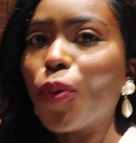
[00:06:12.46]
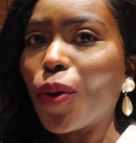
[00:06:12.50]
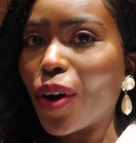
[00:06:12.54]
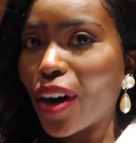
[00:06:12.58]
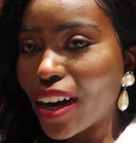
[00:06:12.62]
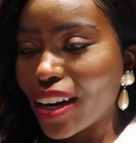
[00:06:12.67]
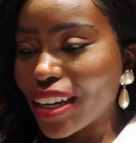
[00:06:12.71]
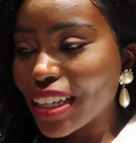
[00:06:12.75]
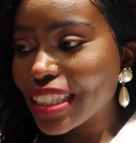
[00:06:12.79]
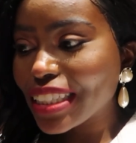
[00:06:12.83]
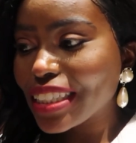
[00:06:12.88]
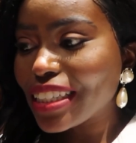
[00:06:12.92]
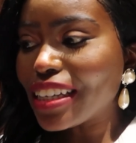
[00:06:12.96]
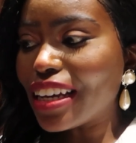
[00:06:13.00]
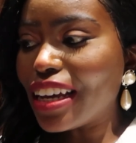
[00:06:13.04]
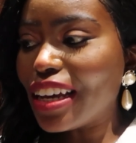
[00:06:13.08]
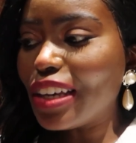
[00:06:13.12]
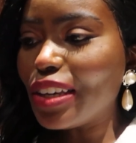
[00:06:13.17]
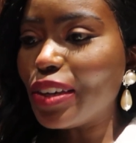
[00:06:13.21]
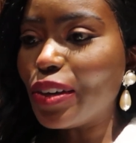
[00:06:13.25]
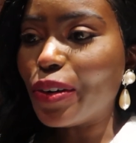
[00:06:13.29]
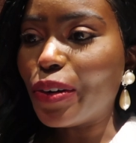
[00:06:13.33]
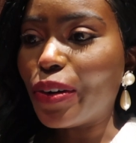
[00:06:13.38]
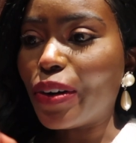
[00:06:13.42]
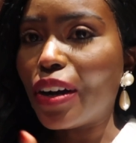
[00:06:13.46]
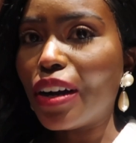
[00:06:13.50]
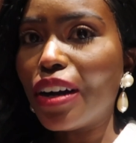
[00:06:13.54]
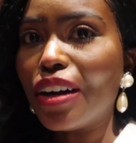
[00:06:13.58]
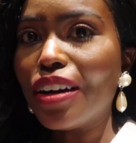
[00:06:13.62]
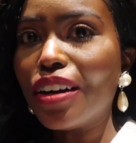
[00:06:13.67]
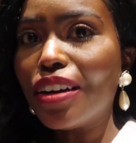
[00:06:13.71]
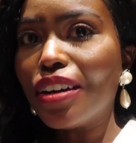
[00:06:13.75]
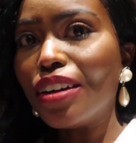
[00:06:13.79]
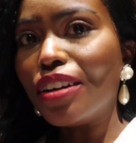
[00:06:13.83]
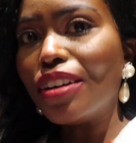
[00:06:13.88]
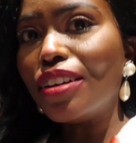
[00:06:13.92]
want your
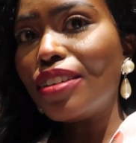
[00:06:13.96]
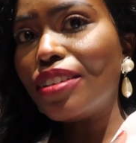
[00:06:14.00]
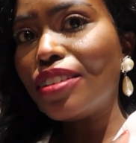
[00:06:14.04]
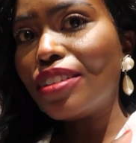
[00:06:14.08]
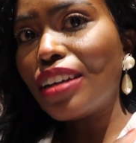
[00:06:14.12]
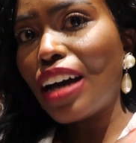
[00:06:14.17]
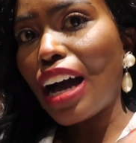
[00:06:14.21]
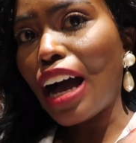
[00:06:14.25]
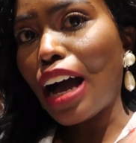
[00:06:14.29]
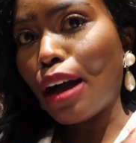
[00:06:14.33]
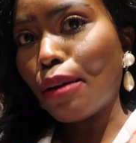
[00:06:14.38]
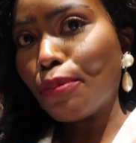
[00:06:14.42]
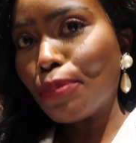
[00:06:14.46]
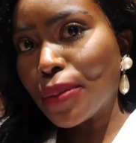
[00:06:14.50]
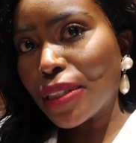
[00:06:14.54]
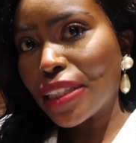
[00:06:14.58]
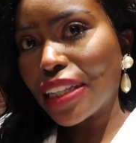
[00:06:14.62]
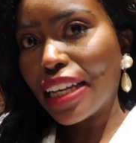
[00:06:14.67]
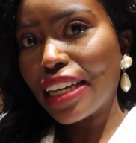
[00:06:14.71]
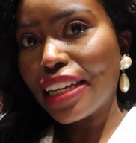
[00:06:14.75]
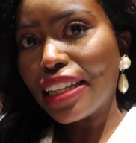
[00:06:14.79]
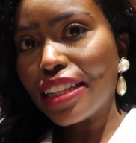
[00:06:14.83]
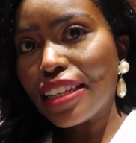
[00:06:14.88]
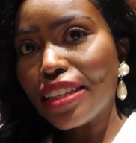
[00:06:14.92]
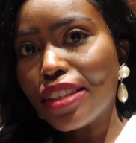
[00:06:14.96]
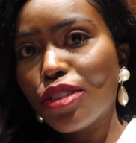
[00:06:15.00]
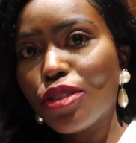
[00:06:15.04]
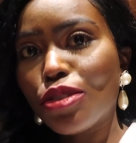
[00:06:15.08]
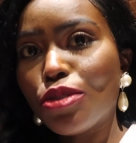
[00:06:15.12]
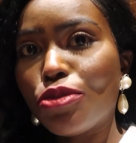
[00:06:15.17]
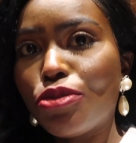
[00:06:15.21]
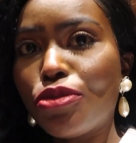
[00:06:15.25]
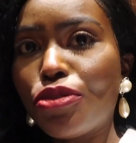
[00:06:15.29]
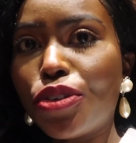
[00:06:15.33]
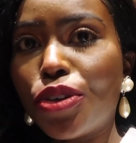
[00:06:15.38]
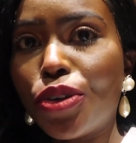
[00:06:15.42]
tops like this to
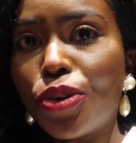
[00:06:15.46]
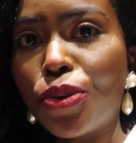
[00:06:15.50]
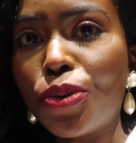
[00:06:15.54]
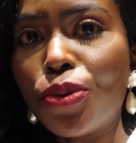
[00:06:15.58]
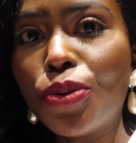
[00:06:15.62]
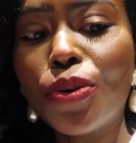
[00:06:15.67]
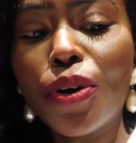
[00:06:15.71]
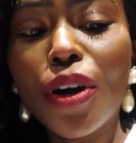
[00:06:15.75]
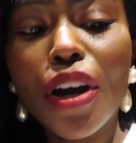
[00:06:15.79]
flow